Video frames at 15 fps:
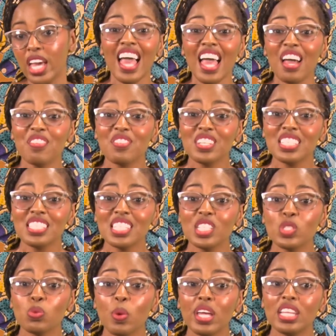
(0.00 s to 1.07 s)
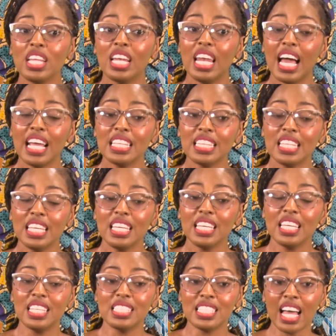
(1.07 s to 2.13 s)
Ever since when the lightning
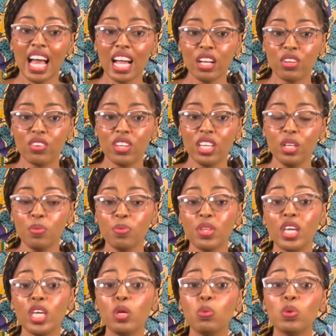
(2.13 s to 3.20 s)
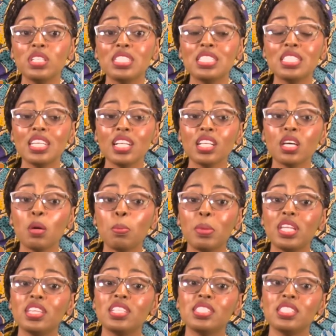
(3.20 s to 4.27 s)
is angry, he would still
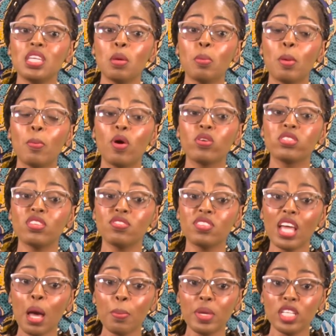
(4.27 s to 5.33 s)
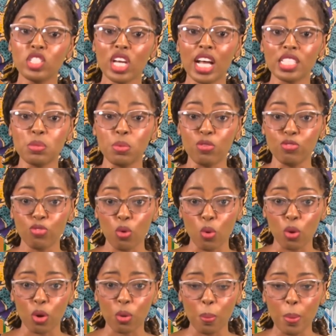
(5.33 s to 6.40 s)
commit the same amount of damage as
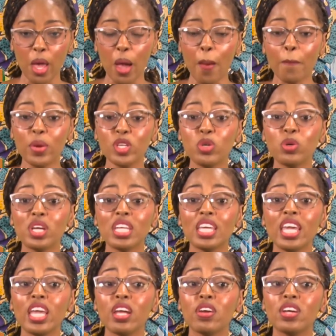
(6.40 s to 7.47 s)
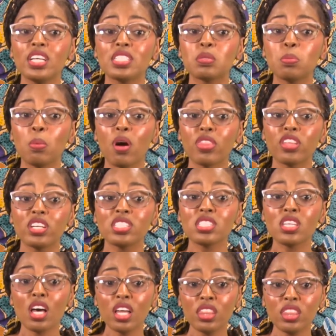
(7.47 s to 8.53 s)
before, but you can hear his mother
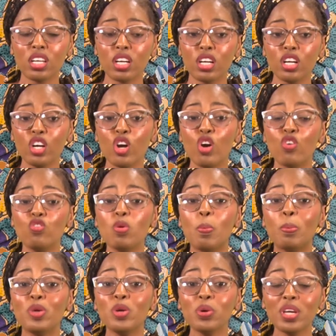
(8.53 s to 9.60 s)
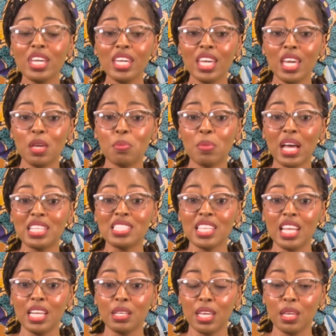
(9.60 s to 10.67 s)
Thunder rebuking him and
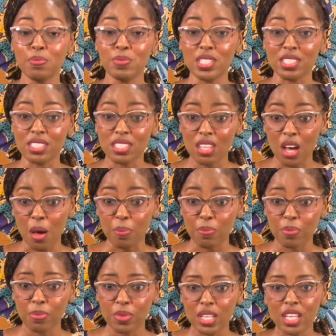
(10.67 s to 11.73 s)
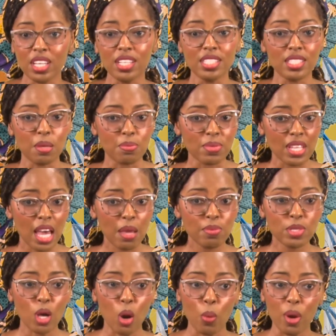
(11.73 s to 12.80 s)
telling him to stop. Sometimes,
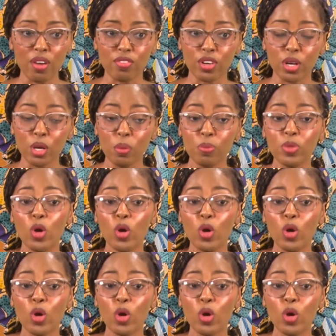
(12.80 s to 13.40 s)
however,